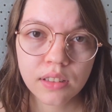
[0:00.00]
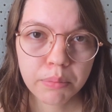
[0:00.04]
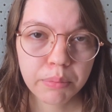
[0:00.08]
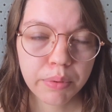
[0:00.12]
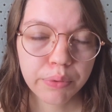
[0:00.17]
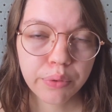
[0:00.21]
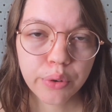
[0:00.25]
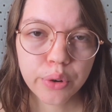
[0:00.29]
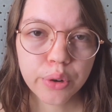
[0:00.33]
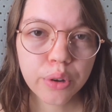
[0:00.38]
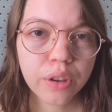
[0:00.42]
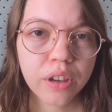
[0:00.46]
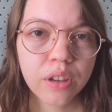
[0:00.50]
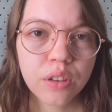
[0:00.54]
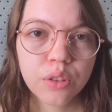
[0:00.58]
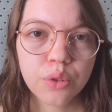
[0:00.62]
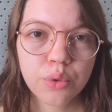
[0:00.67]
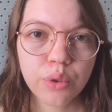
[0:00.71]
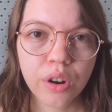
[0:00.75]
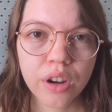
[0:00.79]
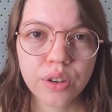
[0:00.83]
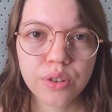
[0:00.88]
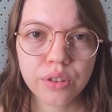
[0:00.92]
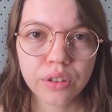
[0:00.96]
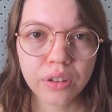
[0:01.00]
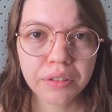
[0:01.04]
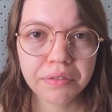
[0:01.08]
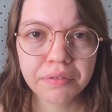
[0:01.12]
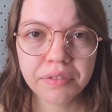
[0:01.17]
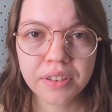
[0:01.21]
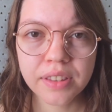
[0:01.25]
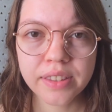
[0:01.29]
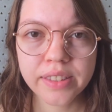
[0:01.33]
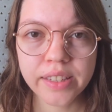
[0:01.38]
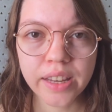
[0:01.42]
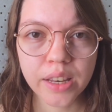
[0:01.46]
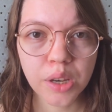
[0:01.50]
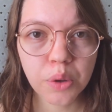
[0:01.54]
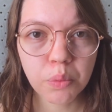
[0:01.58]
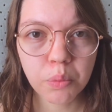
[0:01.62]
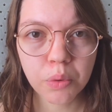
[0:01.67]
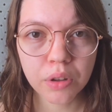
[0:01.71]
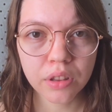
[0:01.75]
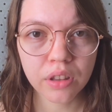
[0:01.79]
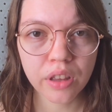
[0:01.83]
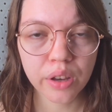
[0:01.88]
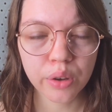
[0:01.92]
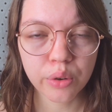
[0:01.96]
Before you can try to convince
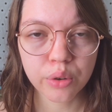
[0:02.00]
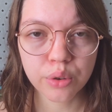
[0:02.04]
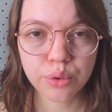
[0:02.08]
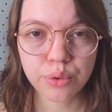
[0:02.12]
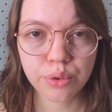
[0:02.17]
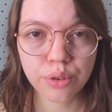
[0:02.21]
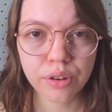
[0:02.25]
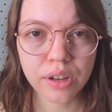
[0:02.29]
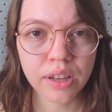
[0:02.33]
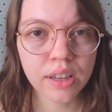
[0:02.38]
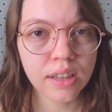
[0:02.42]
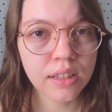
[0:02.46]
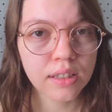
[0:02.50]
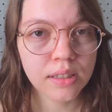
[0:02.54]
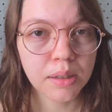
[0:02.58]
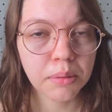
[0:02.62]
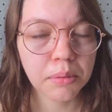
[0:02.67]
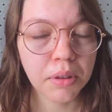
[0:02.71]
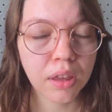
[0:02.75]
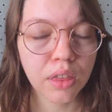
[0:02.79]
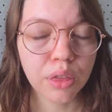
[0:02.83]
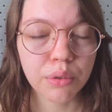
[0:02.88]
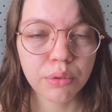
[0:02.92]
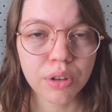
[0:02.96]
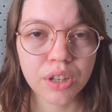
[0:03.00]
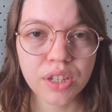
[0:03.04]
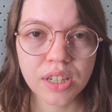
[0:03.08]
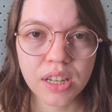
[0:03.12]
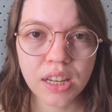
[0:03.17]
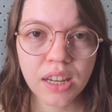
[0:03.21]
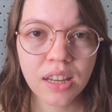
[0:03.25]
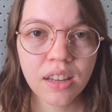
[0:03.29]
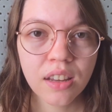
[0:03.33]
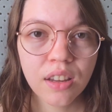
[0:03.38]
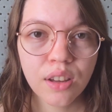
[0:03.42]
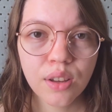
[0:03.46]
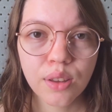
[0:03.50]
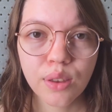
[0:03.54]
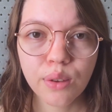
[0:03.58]
anyone that your drawing is something 3D,